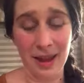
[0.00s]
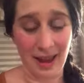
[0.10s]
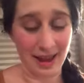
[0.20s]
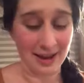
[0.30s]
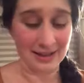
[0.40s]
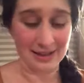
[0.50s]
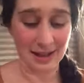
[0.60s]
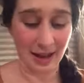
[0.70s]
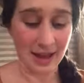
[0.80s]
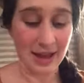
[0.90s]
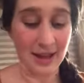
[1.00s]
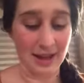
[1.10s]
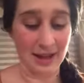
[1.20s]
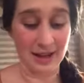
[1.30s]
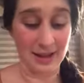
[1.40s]
And uh,
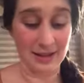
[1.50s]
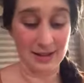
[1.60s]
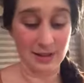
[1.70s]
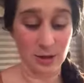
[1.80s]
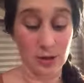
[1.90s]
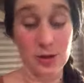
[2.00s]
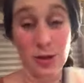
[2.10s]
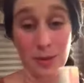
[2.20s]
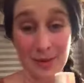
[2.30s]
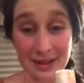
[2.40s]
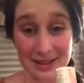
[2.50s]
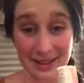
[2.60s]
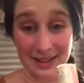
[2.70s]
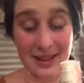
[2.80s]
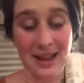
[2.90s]
it is so
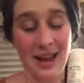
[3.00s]
amazing.